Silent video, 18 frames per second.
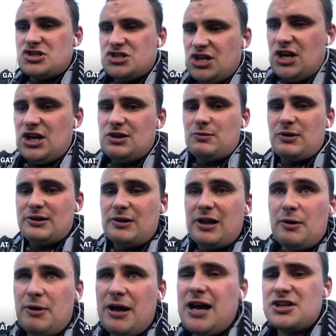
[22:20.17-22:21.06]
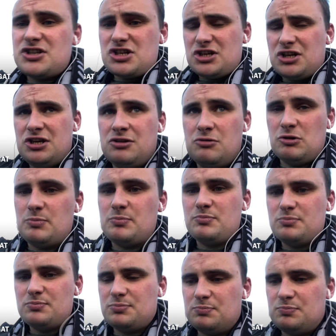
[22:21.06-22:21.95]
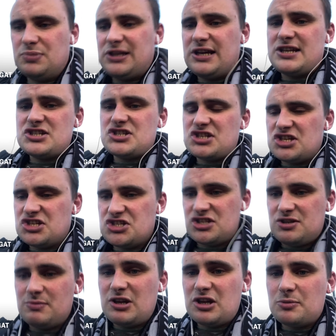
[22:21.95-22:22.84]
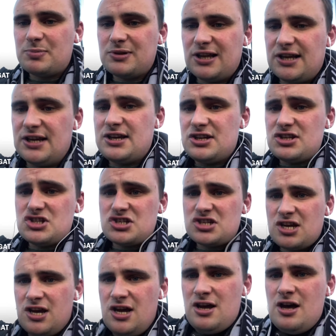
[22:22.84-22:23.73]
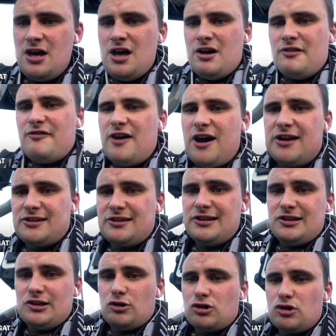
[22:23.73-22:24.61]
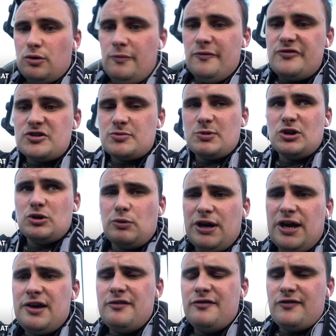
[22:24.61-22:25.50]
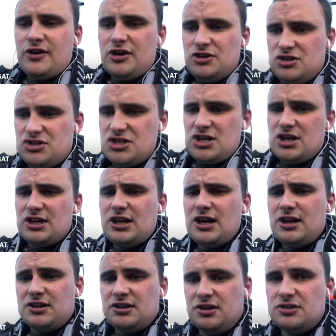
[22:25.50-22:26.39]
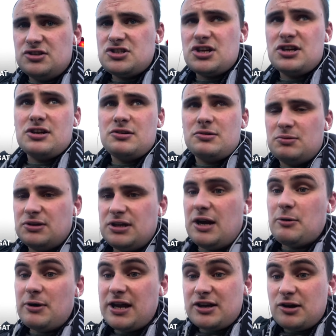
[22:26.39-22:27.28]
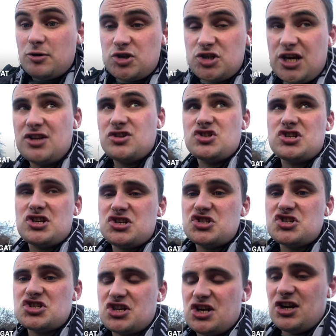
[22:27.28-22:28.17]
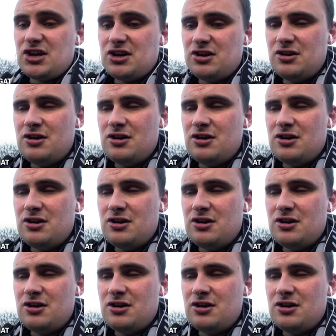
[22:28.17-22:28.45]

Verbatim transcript: Uh, like we had a we played a system that the players finally looked comfortable with, and uh, yeah, and uh, yeah, we had our chances to